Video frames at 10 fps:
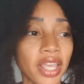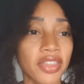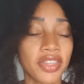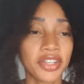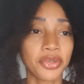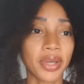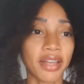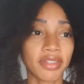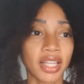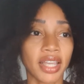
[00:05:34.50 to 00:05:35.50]
and then you
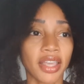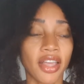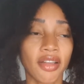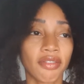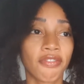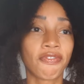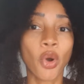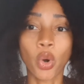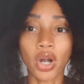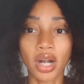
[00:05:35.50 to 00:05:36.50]
have like
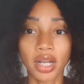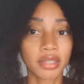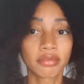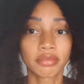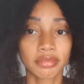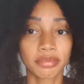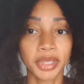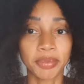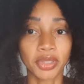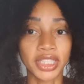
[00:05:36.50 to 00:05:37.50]
4
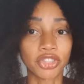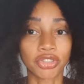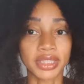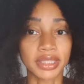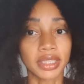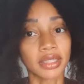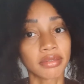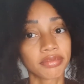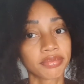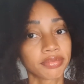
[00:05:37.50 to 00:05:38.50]
people interested.
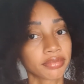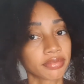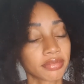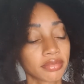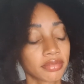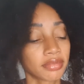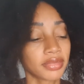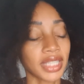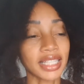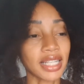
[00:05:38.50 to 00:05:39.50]

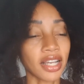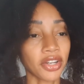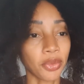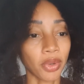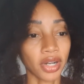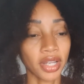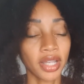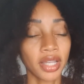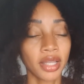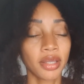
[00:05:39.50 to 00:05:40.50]
That's not gonna work.
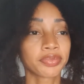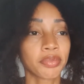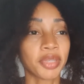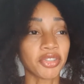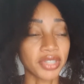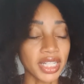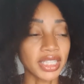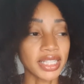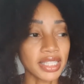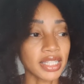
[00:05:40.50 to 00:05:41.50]
Be
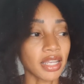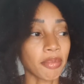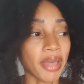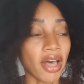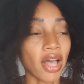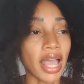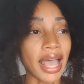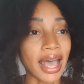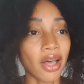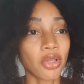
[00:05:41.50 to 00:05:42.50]
realistic about
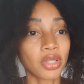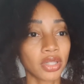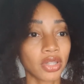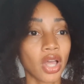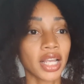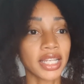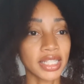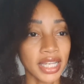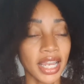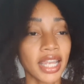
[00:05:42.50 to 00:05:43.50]
how long
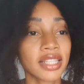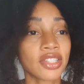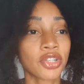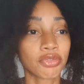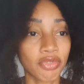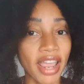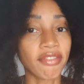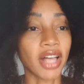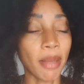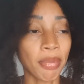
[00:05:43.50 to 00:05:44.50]
it takes to rev
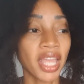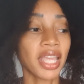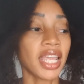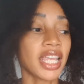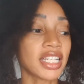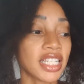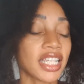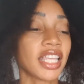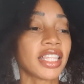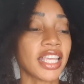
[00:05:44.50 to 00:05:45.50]
up and to
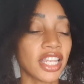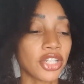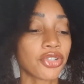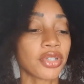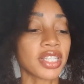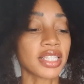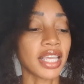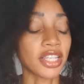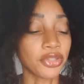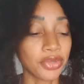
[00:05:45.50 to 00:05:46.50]
get the interest
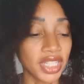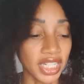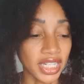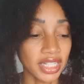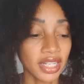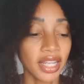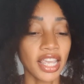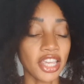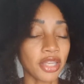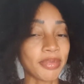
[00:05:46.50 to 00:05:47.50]
that you need.
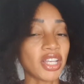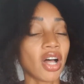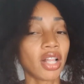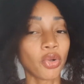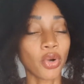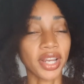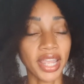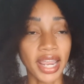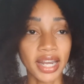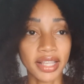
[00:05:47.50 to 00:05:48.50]
It could be all
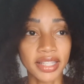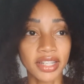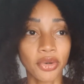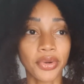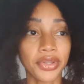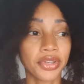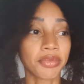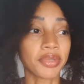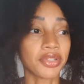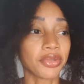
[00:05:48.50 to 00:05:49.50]
organically, or you
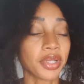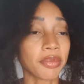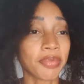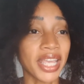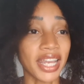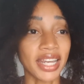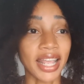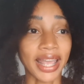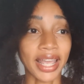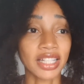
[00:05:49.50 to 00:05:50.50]
could be doing paid
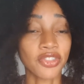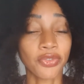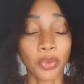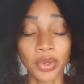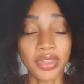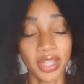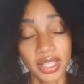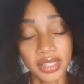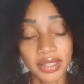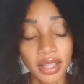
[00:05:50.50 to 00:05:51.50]
ads for
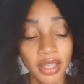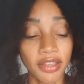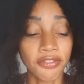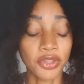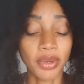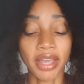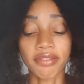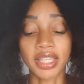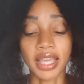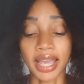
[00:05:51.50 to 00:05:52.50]
this. If you
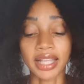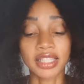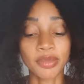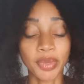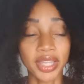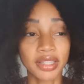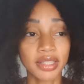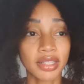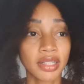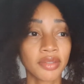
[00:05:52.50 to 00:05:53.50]
have the ad spend,